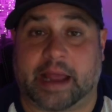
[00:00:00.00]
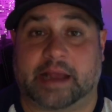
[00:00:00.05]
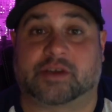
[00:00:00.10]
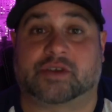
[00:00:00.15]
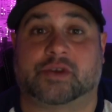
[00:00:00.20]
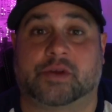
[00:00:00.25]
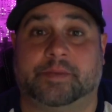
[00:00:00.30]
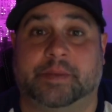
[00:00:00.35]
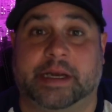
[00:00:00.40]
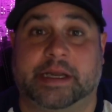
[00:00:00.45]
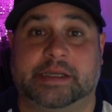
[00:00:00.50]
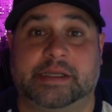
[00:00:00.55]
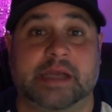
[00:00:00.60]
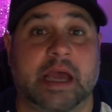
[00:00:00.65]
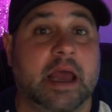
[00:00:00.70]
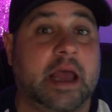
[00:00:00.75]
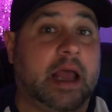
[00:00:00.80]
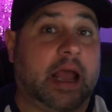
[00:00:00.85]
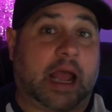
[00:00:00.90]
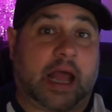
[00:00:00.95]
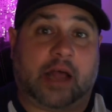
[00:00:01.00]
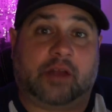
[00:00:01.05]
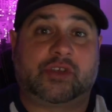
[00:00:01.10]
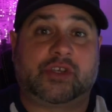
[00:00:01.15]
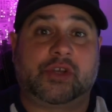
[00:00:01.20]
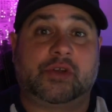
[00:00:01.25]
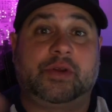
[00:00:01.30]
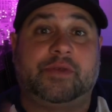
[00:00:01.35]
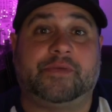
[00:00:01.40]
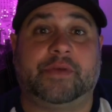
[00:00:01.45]
of extra minutes, I'll
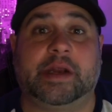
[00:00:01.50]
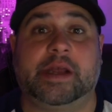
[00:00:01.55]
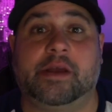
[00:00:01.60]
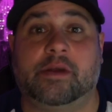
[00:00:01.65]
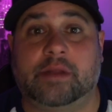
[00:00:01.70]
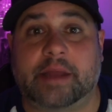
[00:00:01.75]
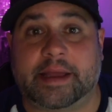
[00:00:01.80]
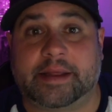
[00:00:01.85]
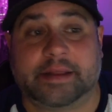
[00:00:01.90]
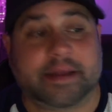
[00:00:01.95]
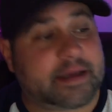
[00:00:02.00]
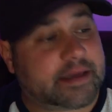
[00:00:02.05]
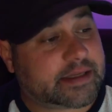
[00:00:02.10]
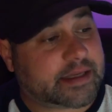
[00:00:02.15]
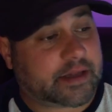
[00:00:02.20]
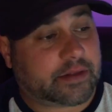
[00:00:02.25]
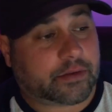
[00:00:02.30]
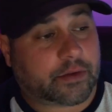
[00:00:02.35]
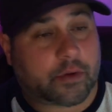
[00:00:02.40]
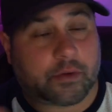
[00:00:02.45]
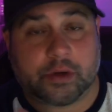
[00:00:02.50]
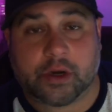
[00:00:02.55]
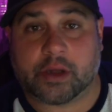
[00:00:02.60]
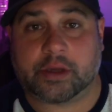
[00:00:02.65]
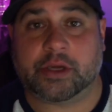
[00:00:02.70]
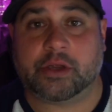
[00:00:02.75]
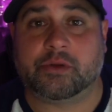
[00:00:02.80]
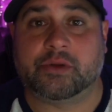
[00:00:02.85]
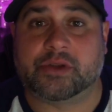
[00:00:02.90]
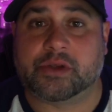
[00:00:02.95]
shoot a video like this and throw it
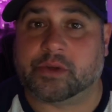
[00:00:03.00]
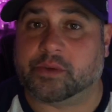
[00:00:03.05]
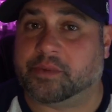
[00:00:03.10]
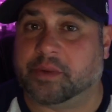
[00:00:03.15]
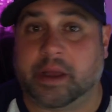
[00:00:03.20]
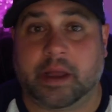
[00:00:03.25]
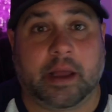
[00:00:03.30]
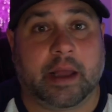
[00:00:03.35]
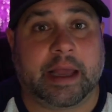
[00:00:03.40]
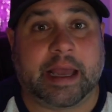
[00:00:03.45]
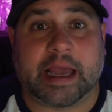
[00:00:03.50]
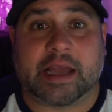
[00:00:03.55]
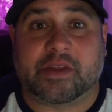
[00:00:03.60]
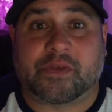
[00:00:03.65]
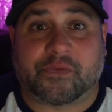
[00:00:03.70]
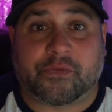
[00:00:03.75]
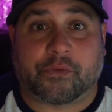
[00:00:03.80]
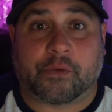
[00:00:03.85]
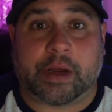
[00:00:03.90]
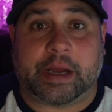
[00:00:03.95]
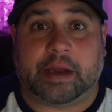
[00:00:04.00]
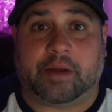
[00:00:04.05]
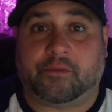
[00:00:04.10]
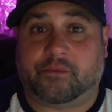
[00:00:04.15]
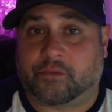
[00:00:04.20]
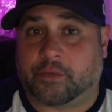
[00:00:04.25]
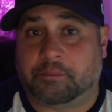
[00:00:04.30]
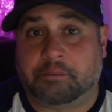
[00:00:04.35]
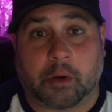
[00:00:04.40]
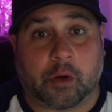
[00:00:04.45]
on YouTube. It's free
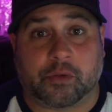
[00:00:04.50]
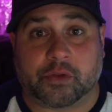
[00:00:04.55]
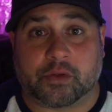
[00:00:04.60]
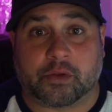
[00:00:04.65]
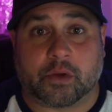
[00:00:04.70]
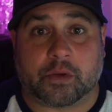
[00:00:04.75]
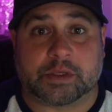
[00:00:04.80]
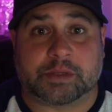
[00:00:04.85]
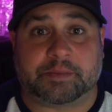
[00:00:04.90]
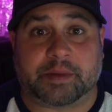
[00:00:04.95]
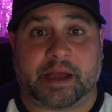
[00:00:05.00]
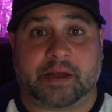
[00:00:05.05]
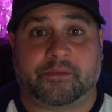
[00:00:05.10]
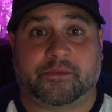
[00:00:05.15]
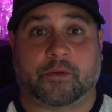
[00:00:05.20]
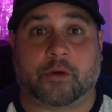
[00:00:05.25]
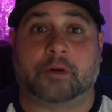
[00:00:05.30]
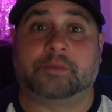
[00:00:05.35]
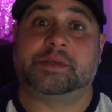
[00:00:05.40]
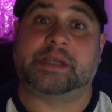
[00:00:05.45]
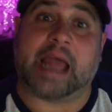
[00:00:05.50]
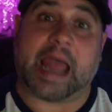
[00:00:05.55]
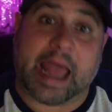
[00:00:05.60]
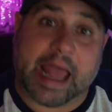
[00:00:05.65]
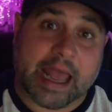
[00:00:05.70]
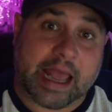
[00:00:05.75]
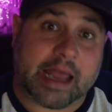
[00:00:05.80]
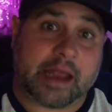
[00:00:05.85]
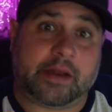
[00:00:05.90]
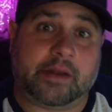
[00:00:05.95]
for both of those platforms,
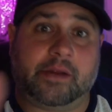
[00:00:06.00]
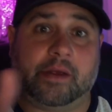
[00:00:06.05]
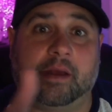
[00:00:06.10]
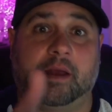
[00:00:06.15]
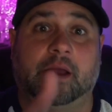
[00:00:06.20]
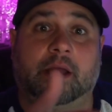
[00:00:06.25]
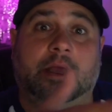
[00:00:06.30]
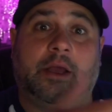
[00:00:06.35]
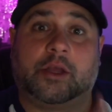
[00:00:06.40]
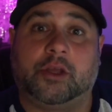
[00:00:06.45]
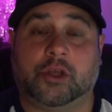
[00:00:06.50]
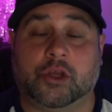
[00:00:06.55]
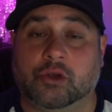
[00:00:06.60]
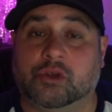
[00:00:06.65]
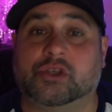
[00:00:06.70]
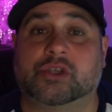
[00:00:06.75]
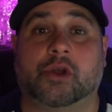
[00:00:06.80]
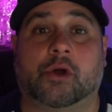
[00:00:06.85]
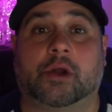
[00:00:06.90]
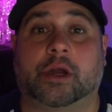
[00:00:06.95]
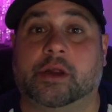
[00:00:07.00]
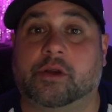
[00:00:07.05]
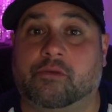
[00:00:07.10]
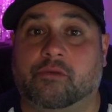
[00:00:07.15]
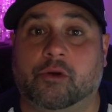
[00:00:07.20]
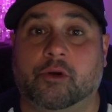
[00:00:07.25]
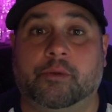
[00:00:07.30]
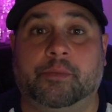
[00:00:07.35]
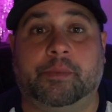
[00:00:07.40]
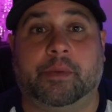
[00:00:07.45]
and you start a
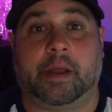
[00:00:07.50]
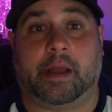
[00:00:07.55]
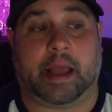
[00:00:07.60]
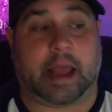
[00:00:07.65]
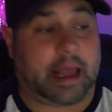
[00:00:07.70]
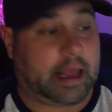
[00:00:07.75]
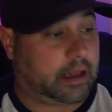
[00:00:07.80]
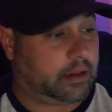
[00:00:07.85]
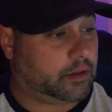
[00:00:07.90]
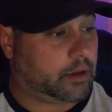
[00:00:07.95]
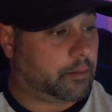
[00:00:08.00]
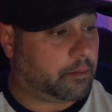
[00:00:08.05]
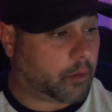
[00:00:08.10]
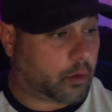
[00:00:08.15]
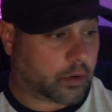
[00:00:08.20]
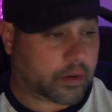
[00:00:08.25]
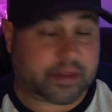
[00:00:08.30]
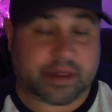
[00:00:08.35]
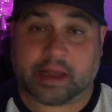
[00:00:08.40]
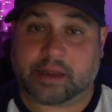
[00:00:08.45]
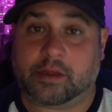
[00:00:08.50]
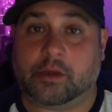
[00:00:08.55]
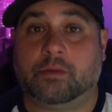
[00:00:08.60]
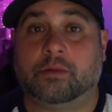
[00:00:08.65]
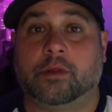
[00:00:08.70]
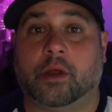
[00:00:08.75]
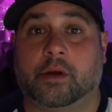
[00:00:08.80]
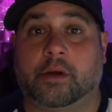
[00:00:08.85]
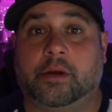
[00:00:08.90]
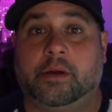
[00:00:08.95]
group, and the more that
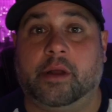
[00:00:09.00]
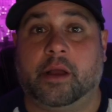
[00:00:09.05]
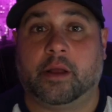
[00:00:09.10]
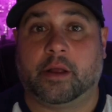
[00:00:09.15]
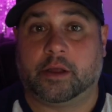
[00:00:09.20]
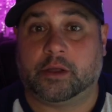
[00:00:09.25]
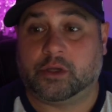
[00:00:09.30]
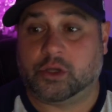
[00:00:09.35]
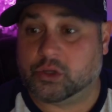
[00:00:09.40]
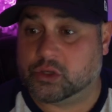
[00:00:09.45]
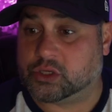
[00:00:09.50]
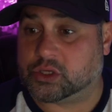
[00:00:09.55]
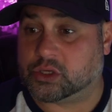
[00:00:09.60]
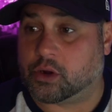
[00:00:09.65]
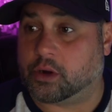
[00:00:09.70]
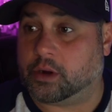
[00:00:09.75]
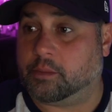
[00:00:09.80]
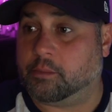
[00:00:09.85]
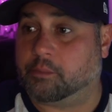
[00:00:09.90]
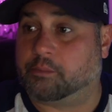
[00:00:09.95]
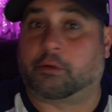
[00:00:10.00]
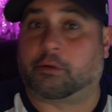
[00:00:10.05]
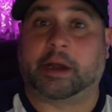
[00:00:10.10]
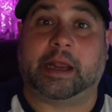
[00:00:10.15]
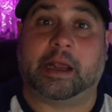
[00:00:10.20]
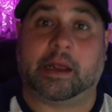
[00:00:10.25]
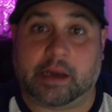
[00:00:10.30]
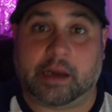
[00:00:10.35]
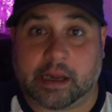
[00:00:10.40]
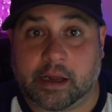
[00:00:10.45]
you learn, you start
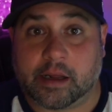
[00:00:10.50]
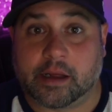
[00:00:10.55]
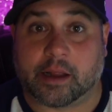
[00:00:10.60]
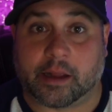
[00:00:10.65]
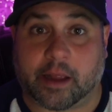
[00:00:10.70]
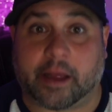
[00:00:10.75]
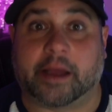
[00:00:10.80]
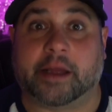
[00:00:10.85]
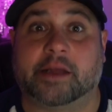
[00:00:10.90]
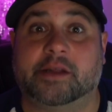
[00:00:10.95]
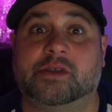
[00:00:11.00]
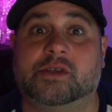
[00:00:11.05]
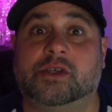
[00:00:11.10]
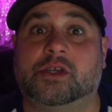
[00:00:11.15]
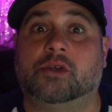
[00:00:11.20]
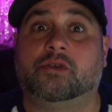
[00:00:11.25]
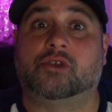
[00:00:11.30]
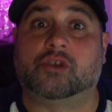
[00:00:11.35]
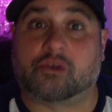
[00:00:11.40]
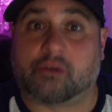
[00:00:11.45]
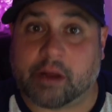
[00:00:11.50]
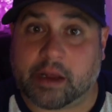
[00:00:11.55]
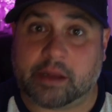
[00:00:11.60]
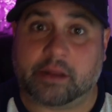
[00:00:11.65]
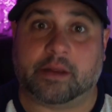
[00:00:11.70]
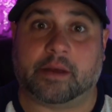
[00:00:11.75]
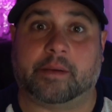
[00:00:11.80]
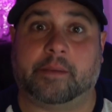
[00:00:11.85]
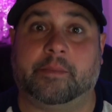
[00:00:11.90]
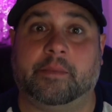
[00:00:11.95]
bringing in clients, you
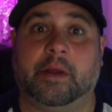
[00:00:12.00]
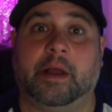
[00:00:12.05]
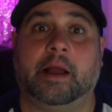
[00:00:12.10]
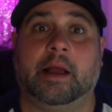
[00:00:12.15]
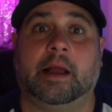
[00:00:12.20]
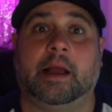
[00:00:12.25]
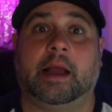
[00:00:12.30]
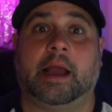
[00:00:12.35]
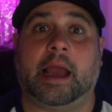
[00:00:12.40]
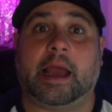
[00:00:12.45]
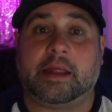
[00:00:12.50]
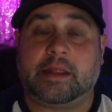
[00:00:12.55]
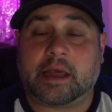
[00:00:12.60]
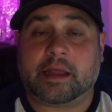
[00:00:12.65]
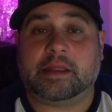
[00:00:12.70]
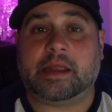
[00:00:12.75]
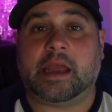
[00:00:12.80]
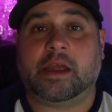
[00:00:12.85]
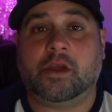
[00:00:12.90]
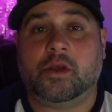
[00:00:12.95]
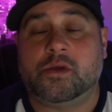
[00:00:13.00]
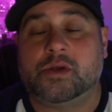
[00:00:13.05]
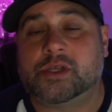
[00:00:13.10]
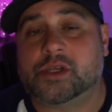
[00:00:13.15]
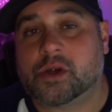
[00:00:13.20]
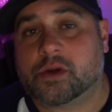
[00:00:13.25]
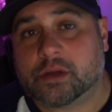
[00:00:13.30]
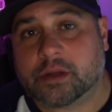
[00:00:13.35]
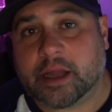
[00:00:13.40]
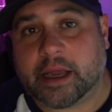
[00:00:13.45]
train them, and then they
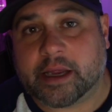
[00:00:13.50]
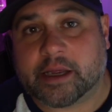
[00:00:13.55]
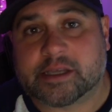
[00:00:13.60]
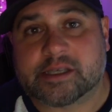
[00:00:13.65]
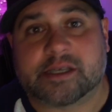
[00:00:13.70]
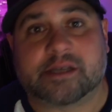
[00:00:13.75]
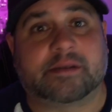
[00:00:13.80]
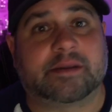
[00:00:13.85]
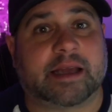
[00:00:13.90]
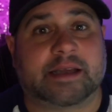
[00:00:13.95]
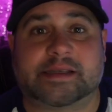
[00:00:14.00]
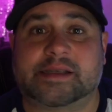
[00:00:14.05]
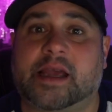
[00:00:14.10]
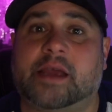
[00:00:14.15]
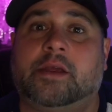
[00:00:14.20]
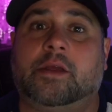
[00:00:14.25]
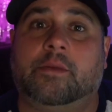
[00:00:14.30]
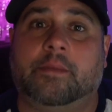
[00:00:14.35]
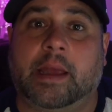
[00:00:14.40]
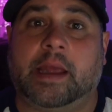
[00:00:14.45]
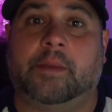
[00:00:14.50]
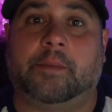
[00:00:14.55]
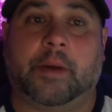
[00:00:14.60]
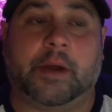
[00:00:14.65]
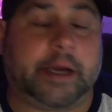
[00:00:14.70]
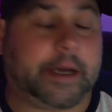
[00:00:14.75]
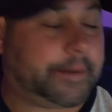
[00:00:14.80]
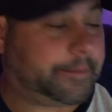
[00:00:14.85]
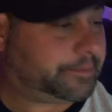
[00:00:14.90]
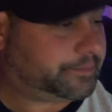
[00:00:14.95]
use your links. That's how you make
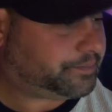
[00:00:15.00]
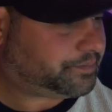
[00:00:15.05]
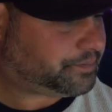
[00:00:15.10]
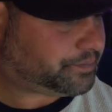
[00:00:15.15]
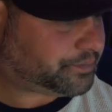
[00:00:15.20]
money.